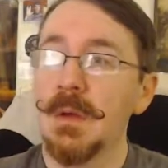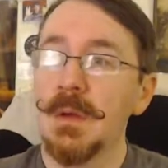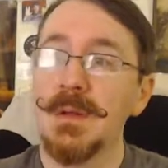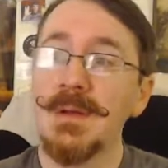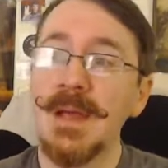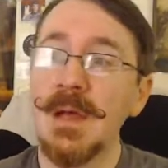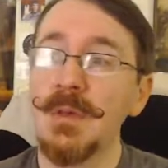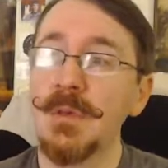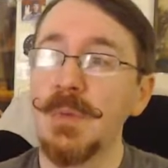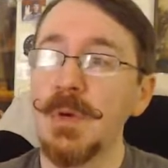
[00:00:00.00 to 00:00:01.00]
And now
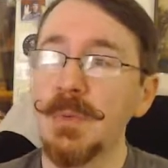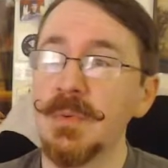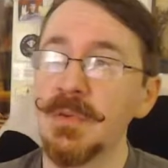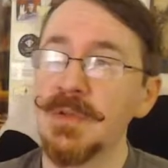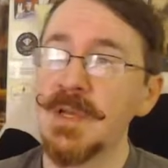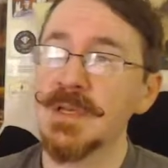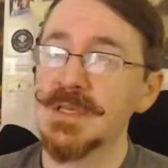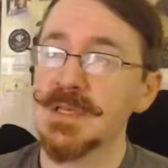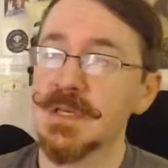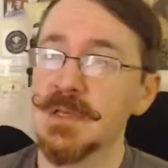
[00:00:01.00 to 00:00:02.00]
the purple
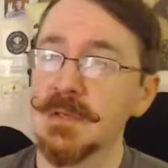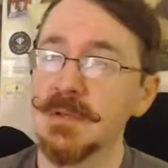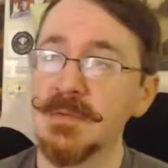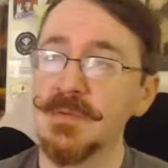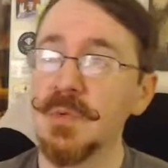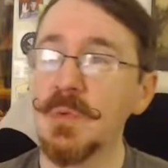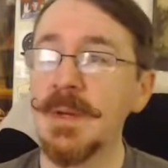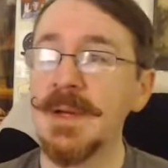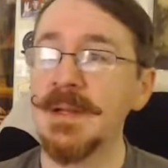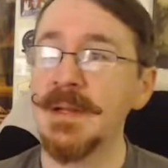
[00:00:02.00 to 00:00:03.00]
dusk of
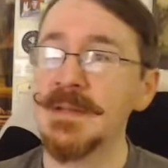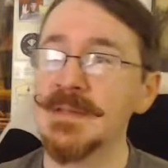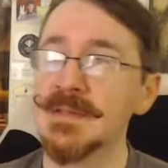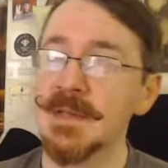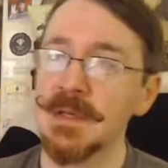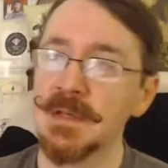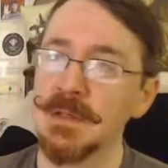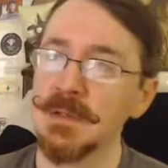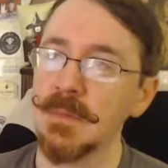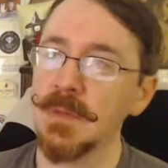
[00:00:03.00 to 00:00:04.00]
twilight
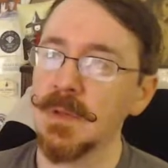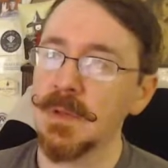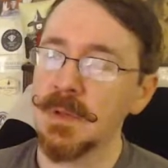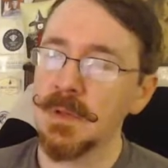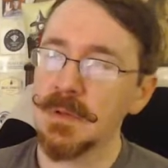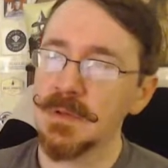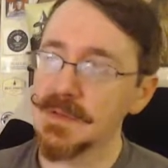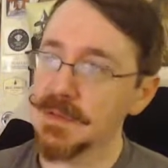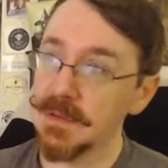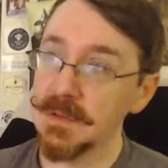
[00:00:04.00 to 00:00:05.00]
time
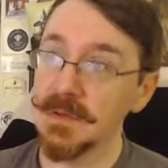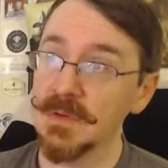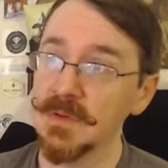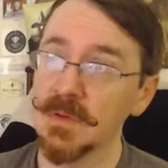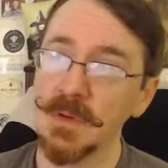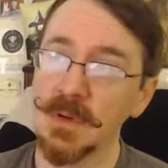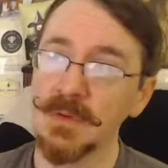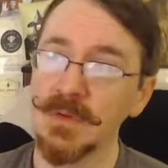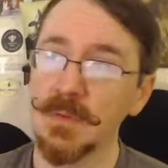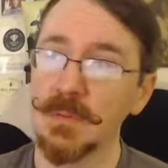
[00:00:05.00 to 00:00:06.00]
steals
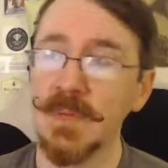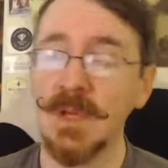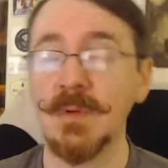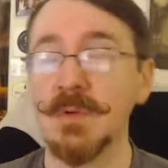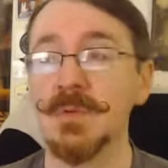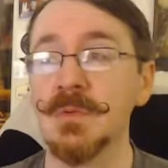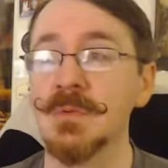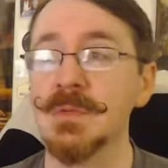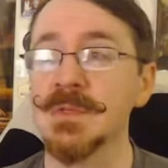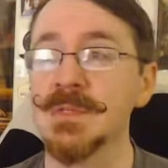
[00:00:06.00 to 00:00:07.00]
across the
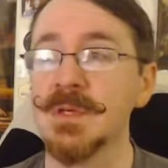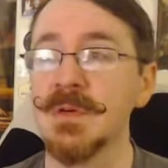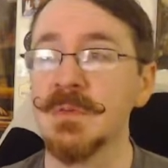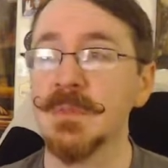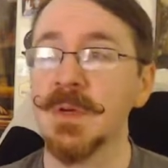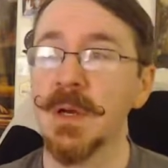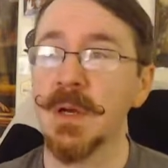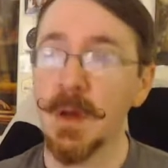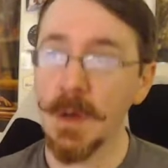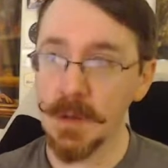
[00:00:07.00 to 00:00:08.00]
meadows of my
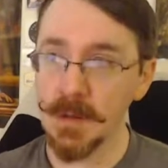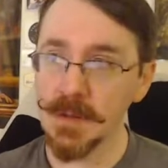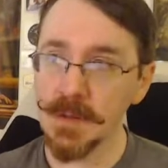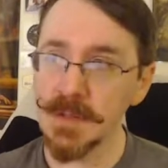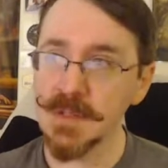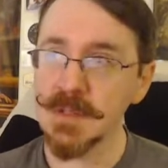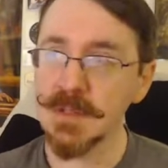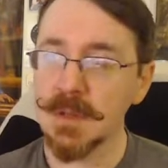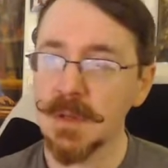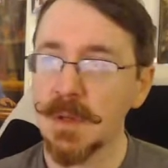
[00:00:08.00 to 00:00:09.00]
heart.
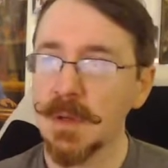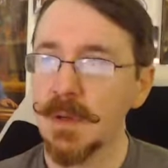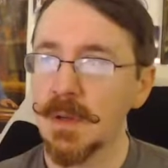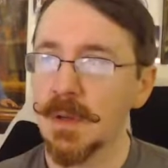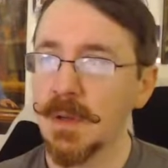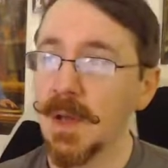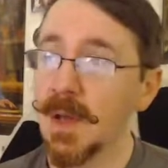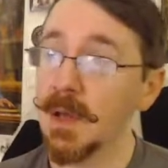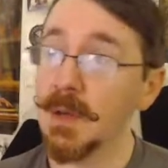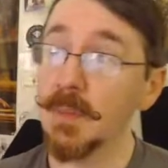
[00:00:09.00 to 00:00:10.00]

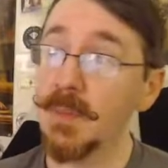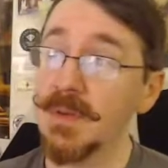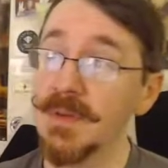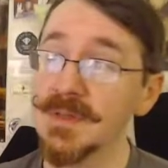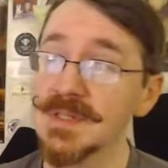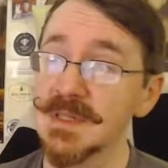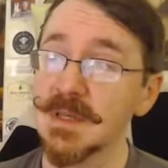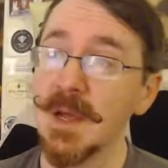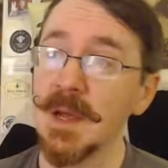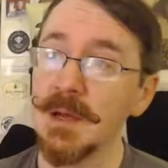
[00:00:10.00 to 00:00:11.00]
High up in the
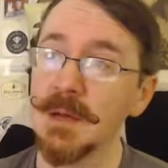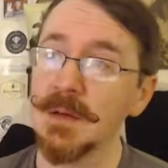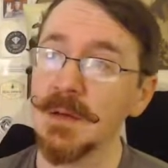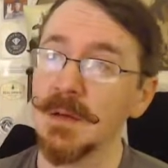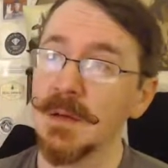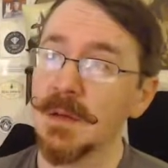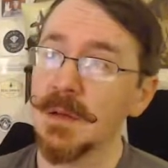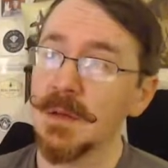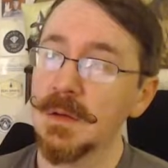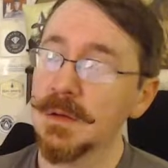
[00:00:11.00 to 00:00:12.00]
sky,
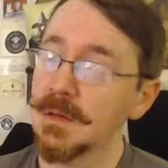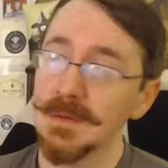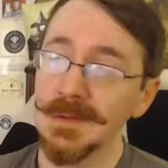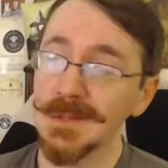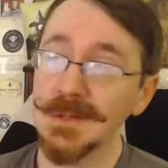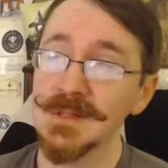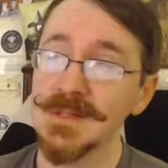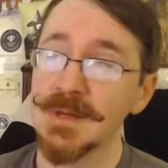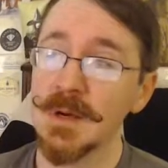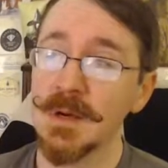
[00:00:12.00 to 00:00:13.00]
little
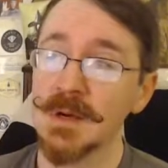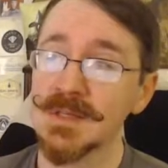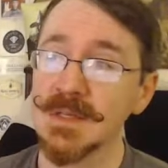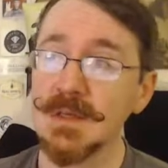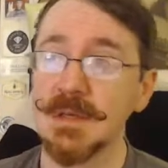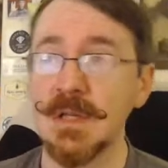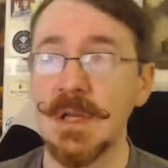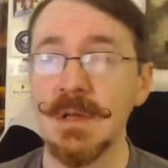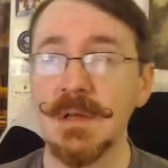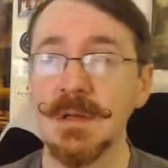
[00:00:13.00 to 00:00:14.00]
stars
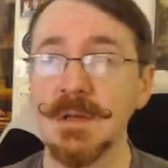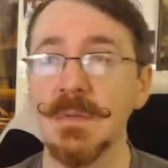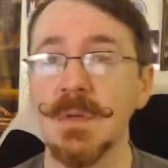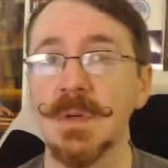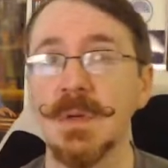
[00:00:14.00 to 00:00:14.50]
climb,